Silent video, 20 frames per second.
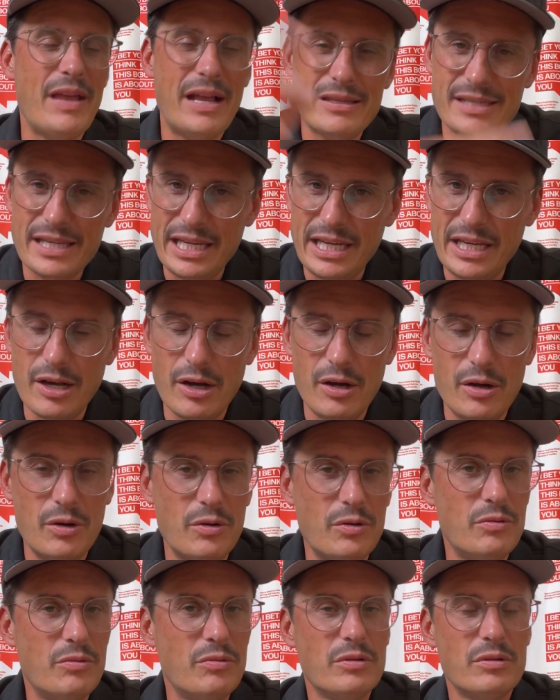That's
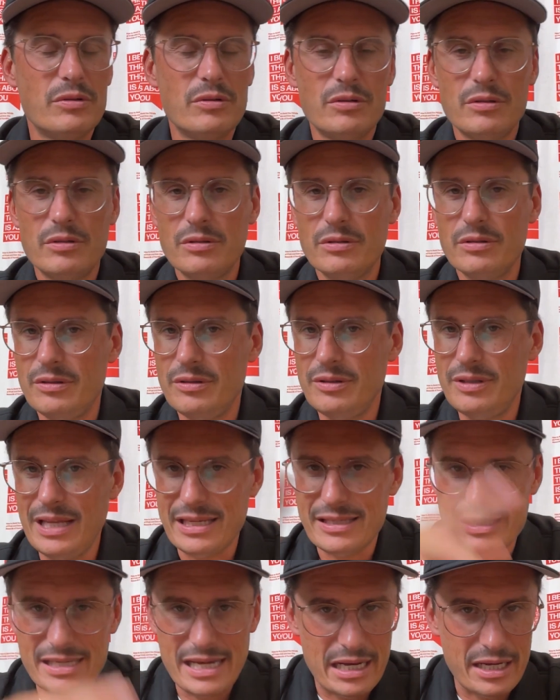ego. Yeah.
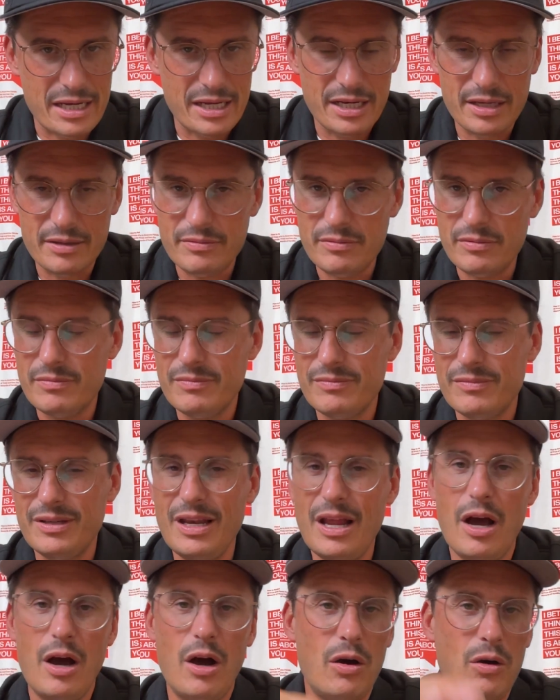That's not going to,
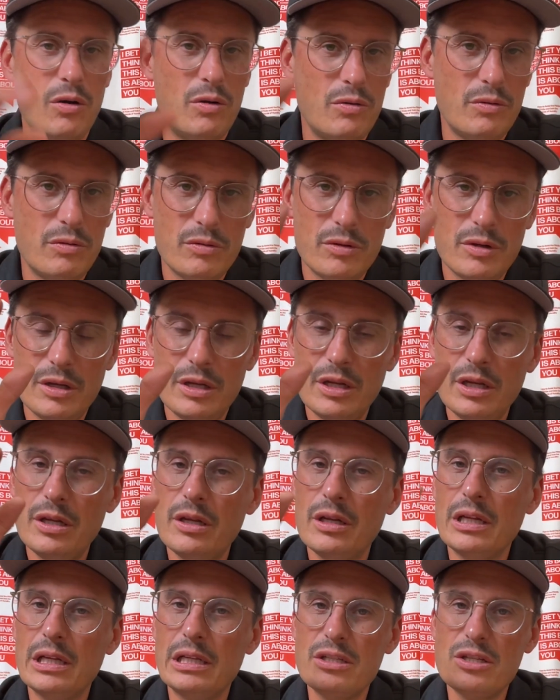no.
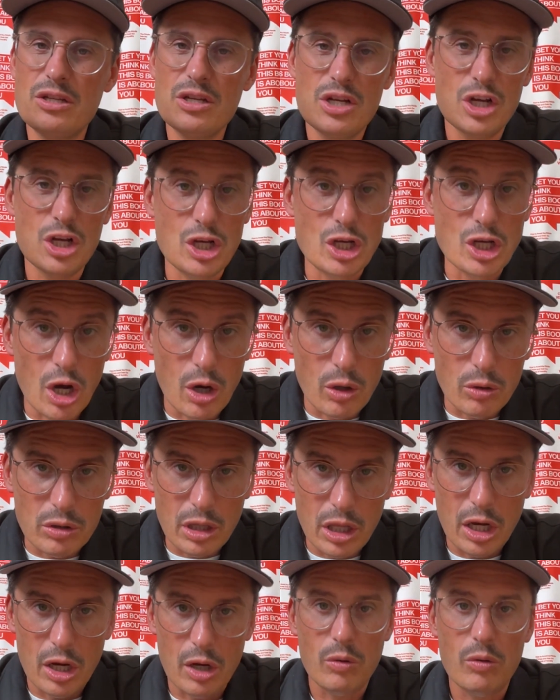Go
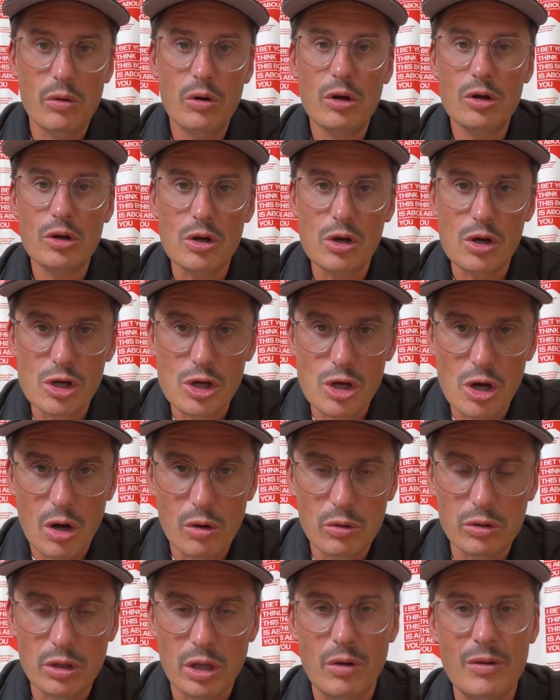low.
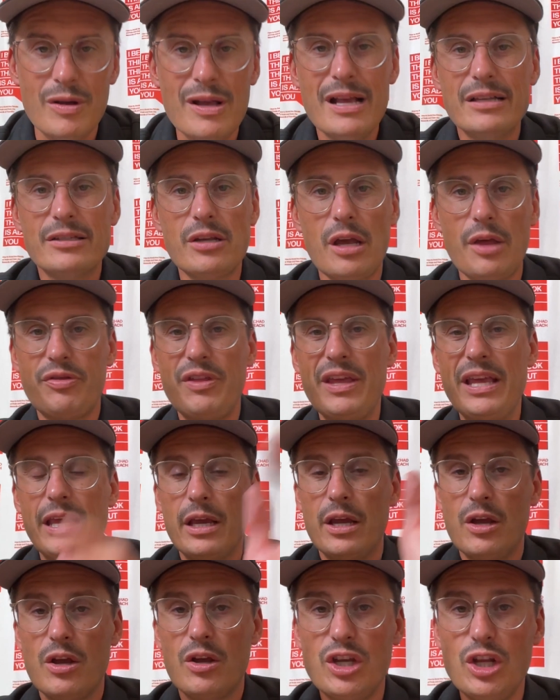So I think,
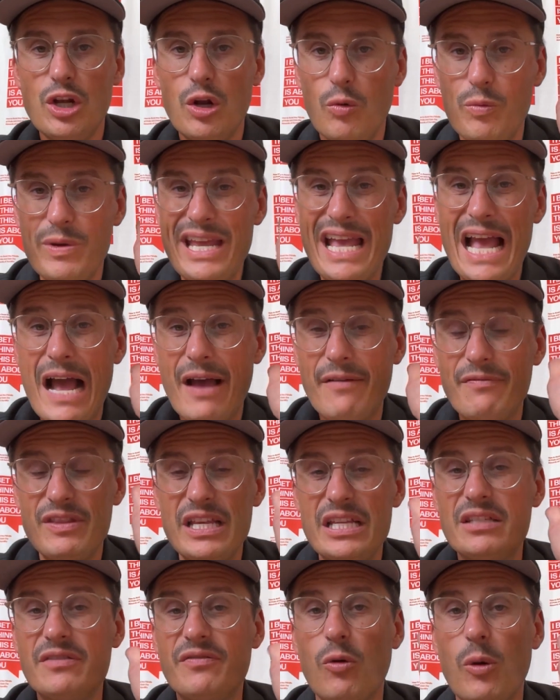we have
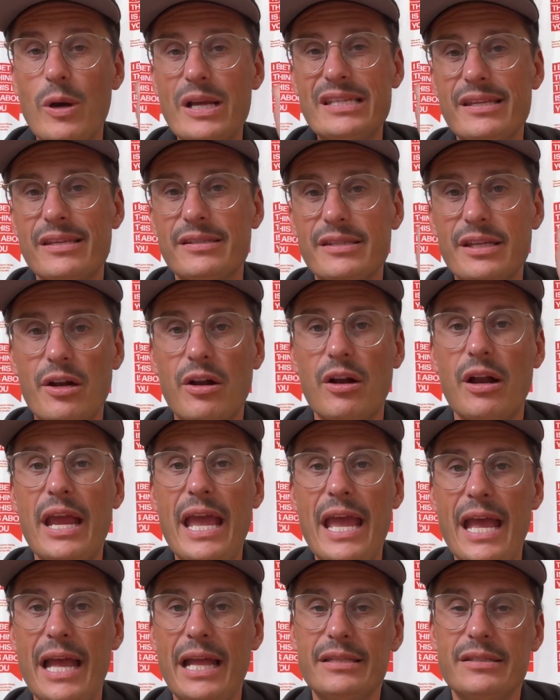these voices in our
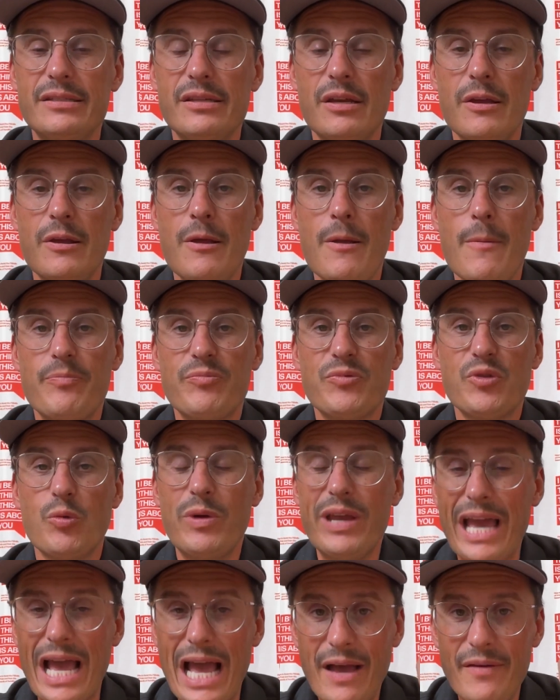head.
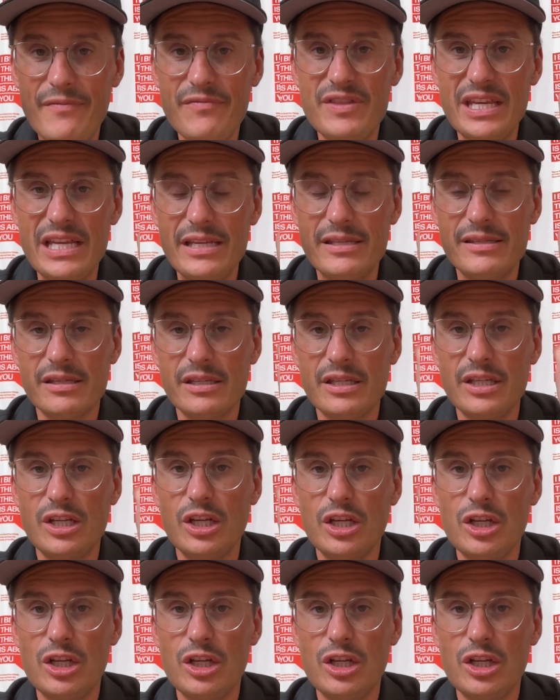We have these,